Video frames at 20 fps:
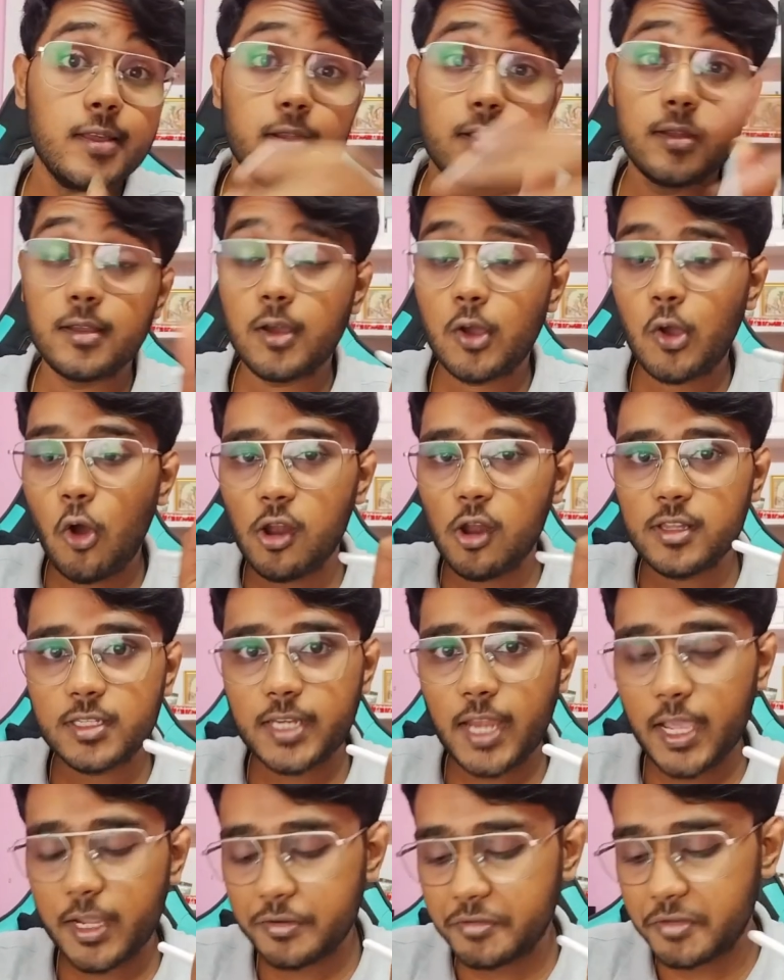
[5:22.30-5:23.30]
call
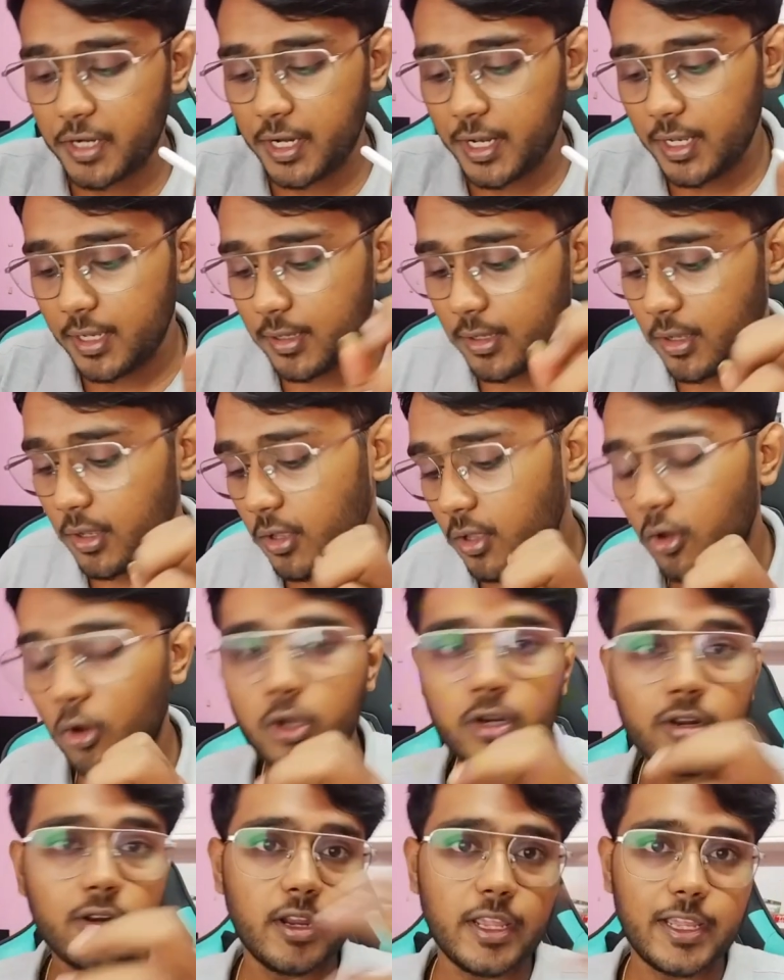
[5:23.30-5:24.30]
stack tree or
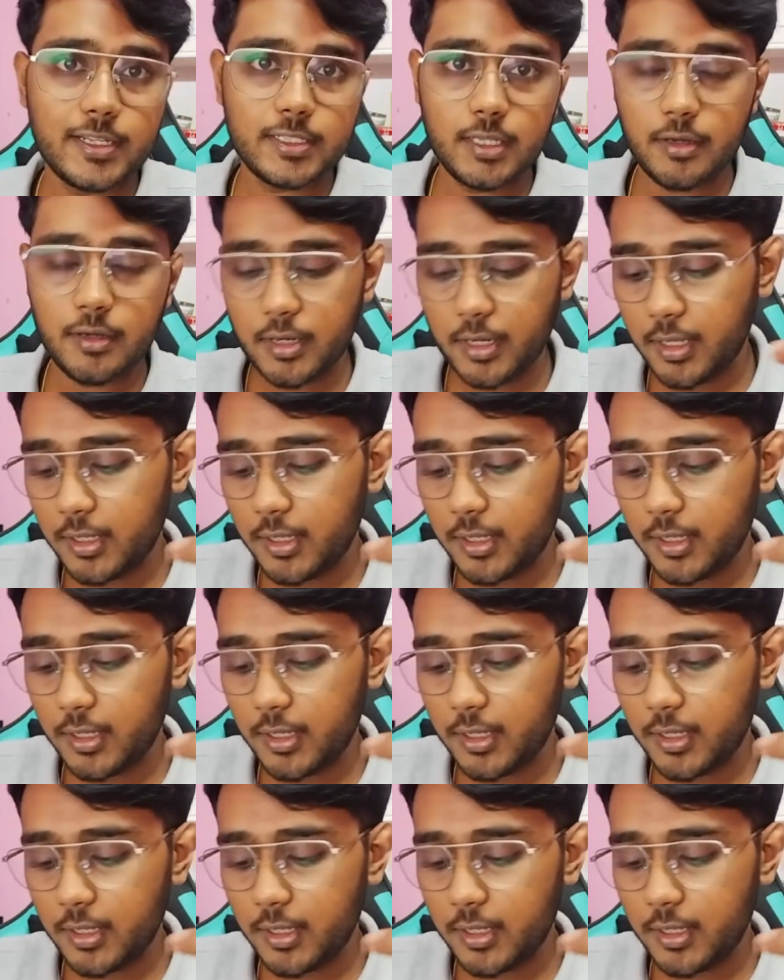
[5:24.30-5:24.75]
a recursion tree.